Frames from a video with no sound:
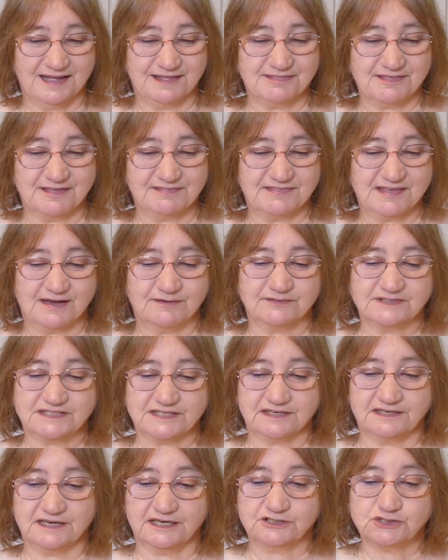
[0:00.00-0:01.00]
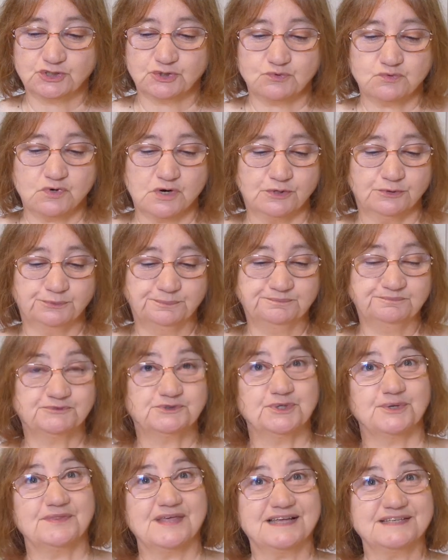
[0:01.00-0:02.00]
I thought that was a nice quote.
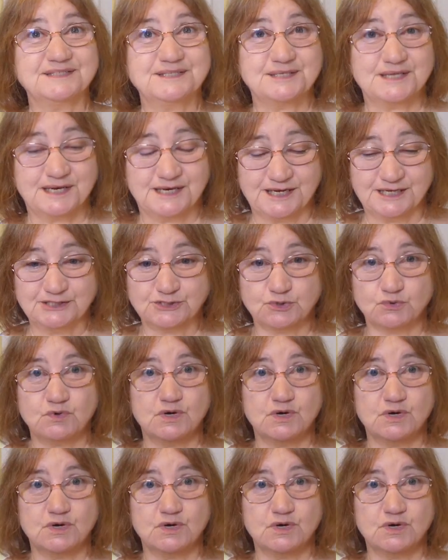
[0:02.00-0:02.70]
So that's today's